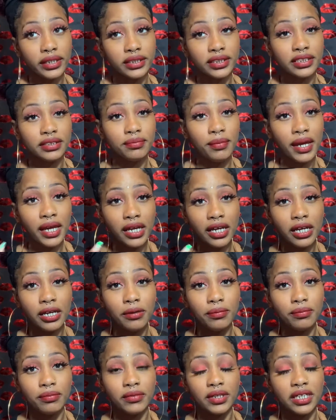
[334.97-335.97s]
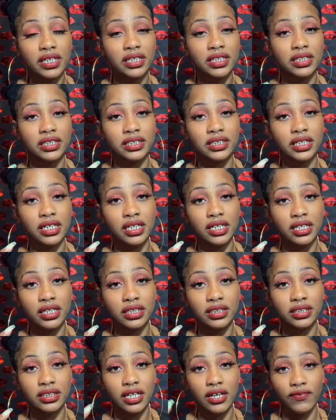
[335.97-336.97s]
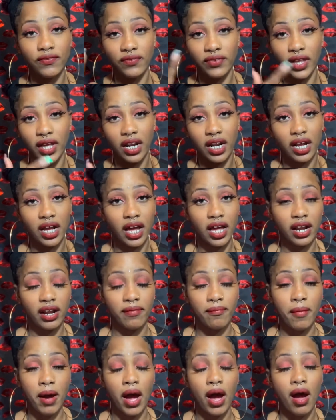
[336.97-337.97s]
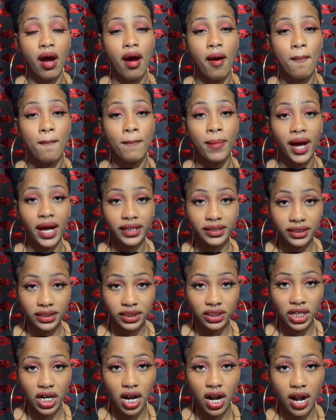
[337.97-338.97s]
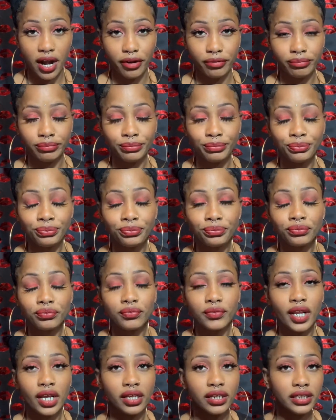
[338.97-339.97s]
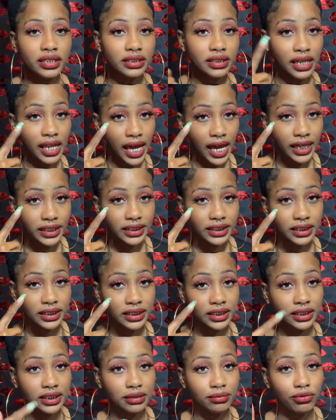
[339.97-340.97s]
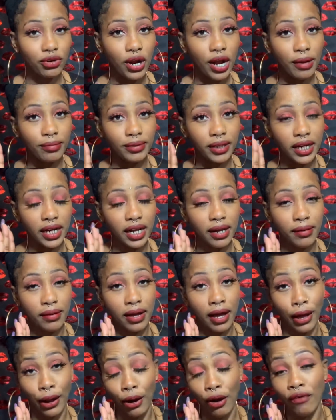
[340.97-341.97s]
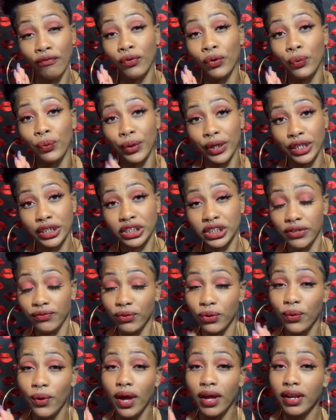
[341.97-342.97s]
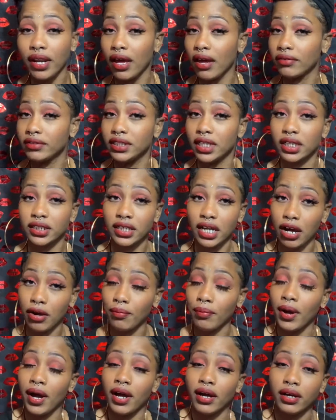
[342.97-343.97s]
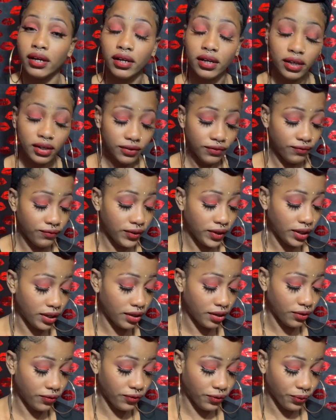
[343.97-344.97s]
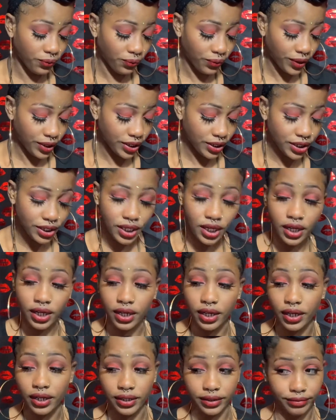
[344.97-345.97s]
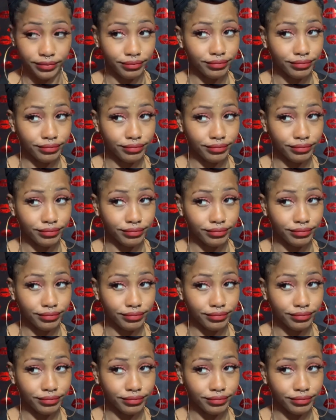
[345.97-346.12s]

this makeup is stuff that I got at my Boxy charm. These lashes is some crap that I got off of Wish. If you had not checked out my video from Wish, go